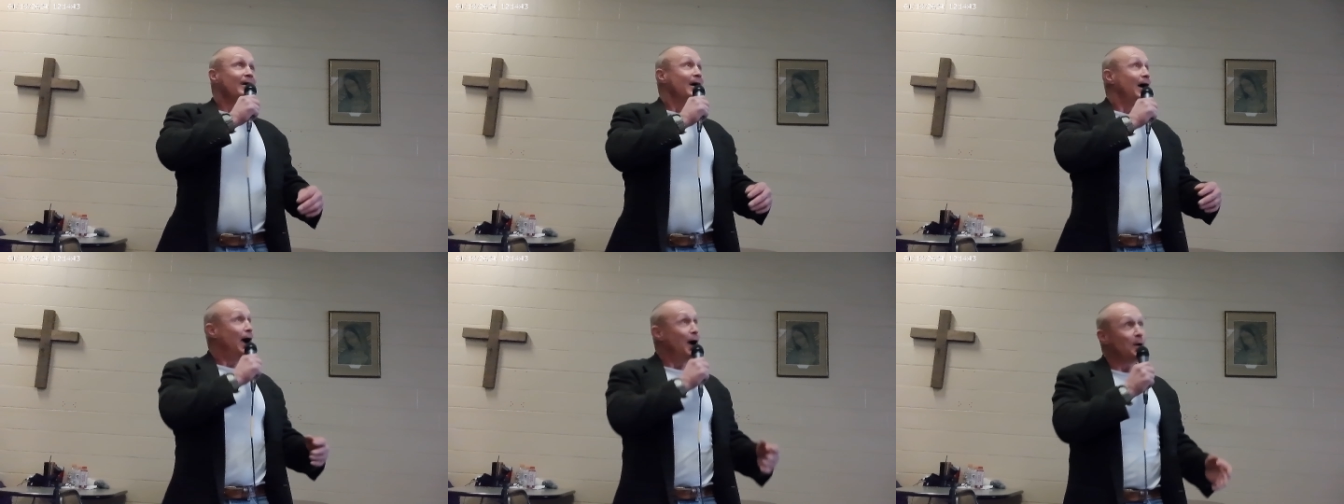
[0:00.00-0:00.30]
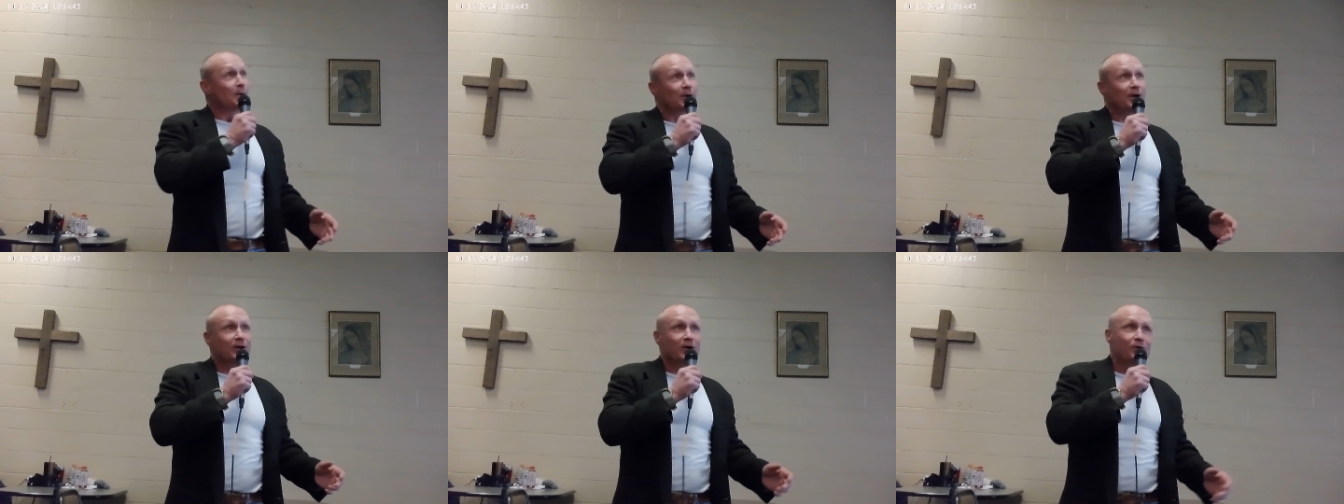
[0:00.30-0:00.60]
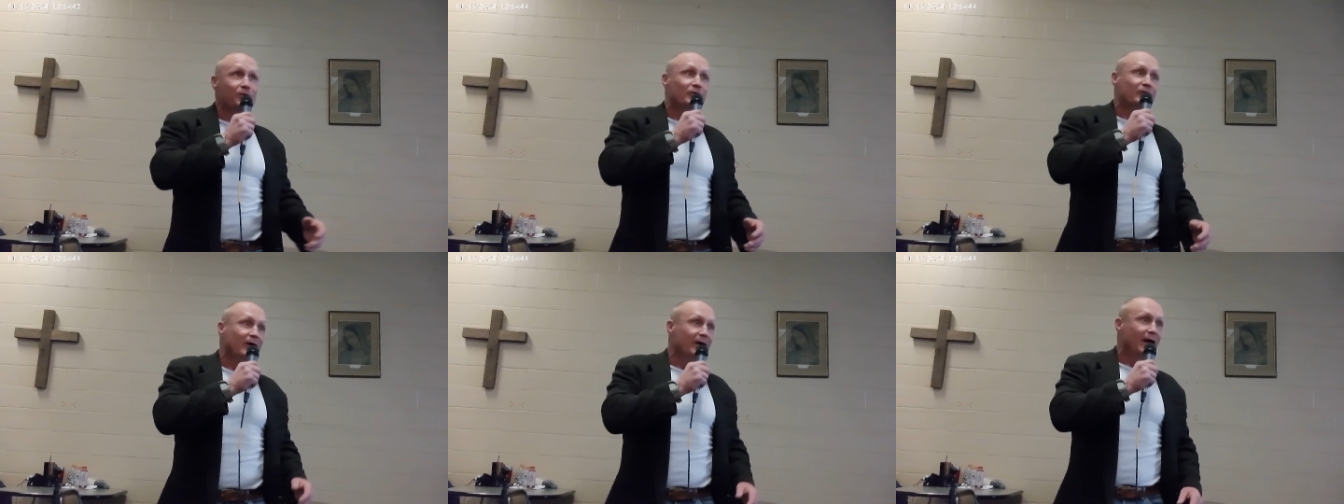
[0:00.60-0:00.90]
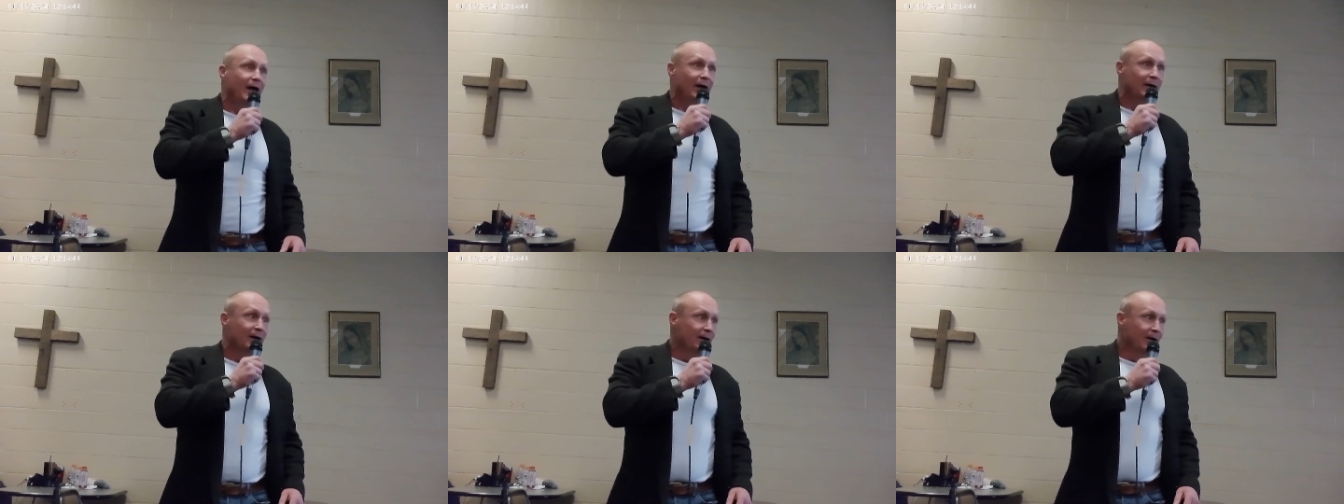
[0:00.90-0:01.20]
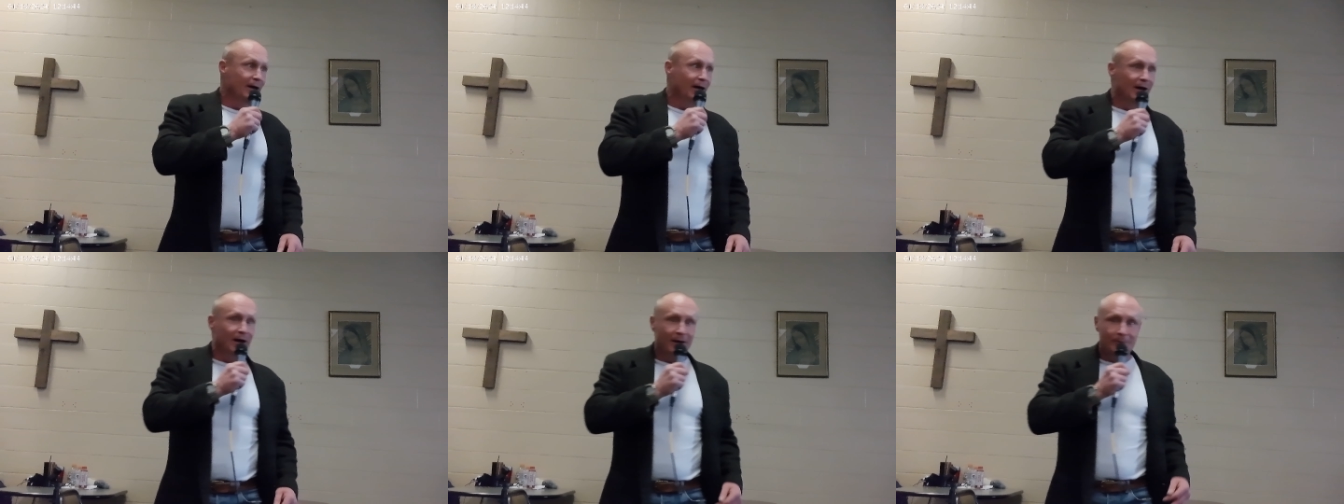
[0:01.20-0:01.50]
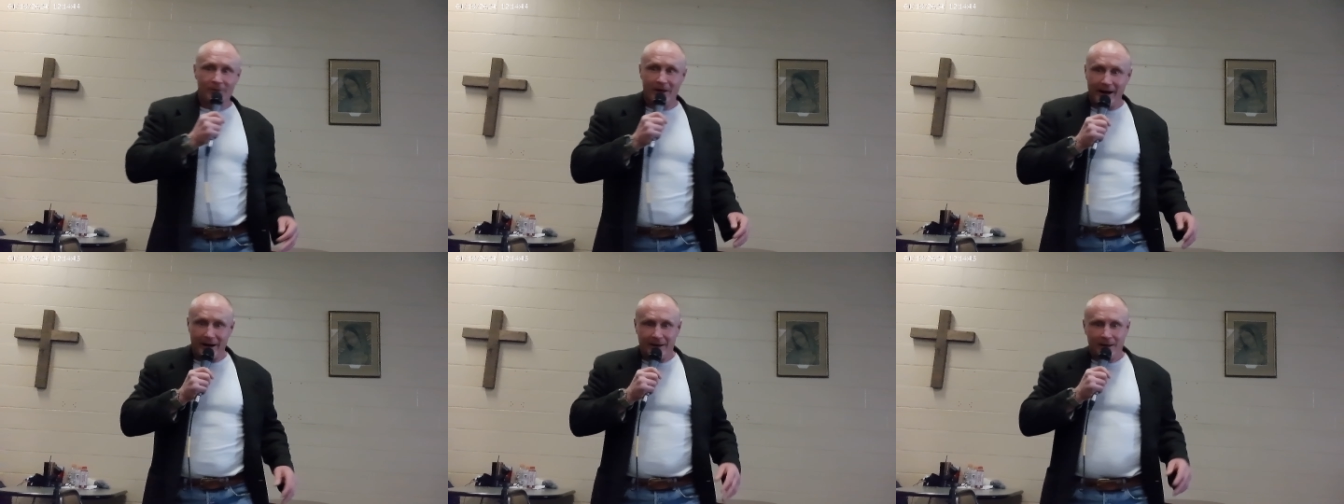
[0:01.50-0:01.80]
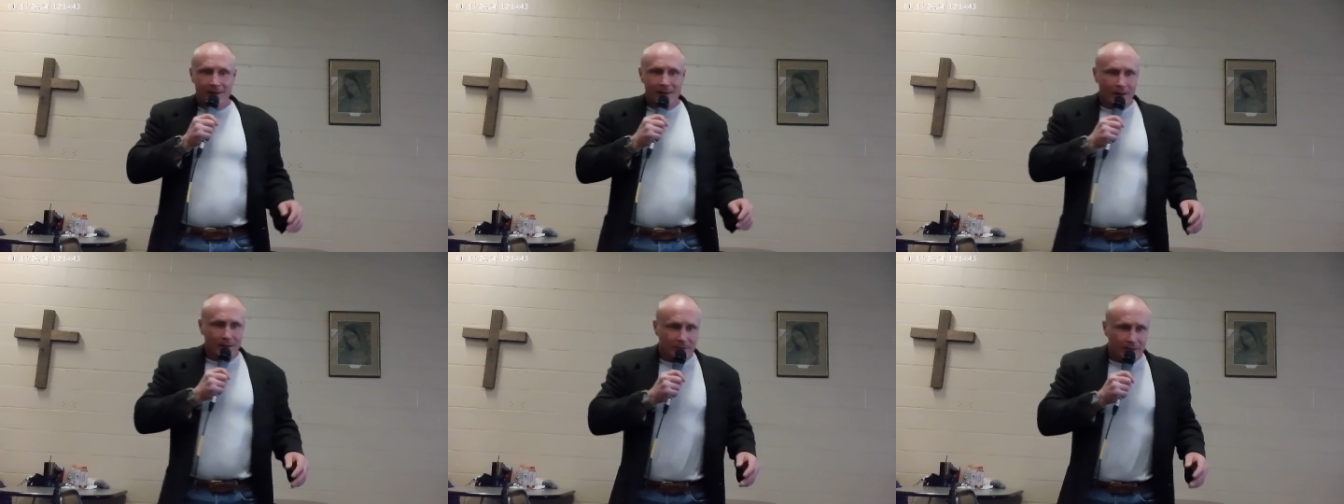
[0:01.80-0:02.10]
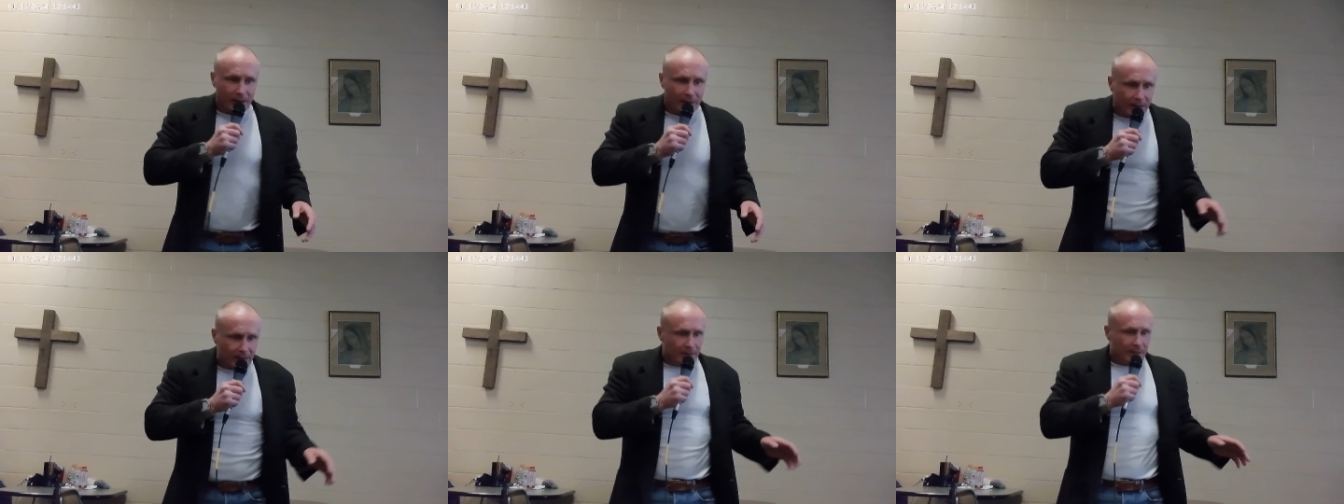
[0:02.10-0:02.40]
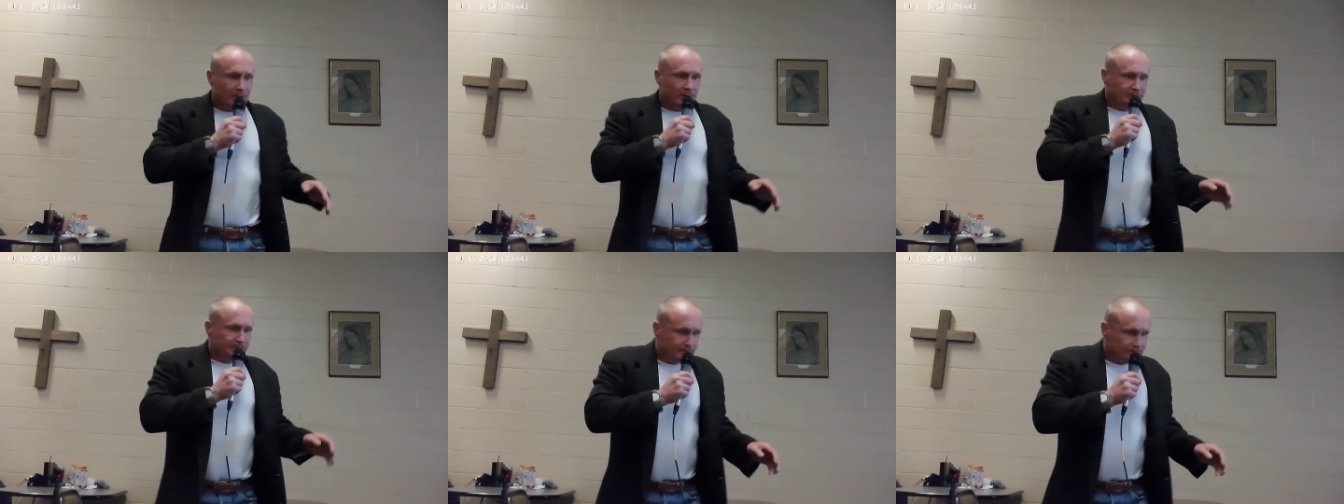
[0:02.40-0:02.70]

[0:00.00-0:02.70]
how are you today?" And I'm like, "Uh,